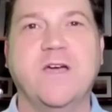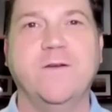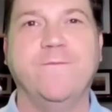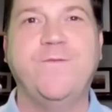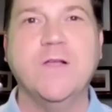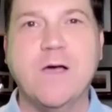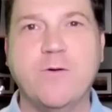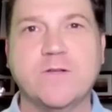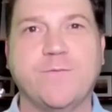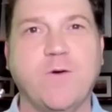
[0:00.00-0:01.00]
has done to fill out
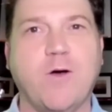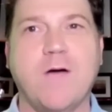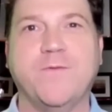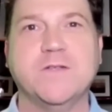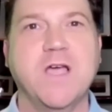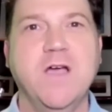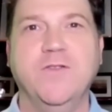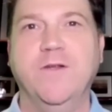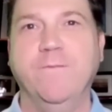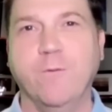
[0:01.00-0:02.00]
his front office,
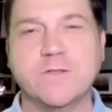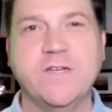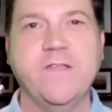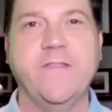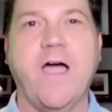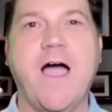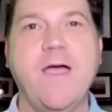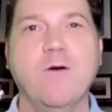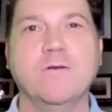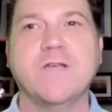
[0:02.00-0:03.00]
the diversity of the
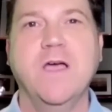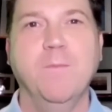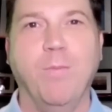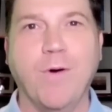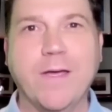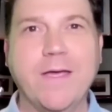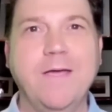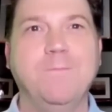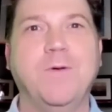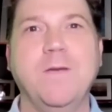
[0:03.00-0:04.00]
hires, bringing
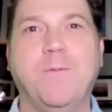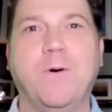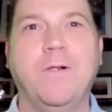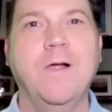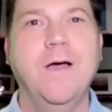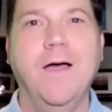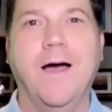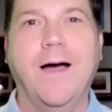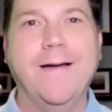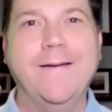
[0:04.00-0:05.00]
in people.
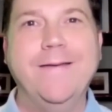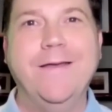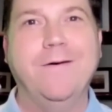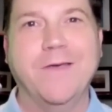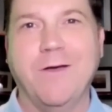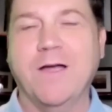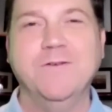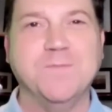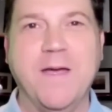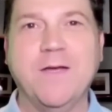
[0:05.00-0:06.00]
You know, they got
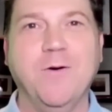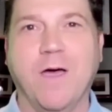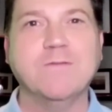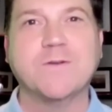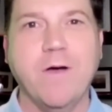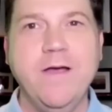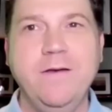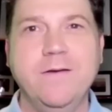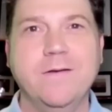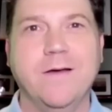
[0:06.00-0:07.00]
Kuzmenko. That was
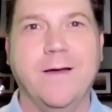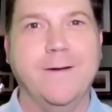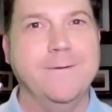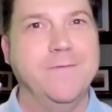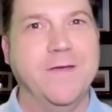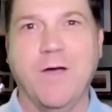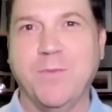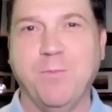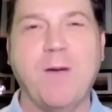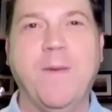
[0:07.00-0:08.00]
great. They got
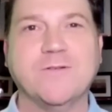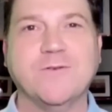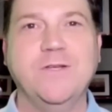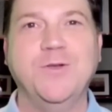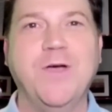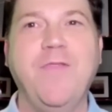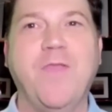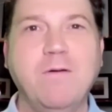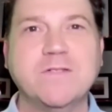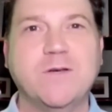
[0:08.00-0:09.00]
the Brock Besser deal done.
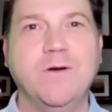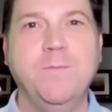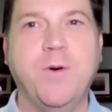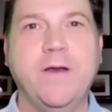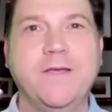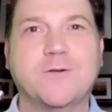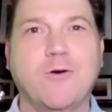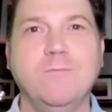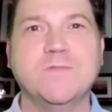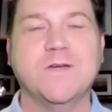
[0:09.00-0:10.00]
That was good. But in
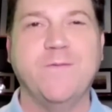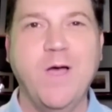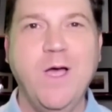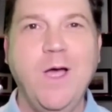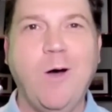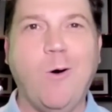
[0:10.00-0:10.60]
terms of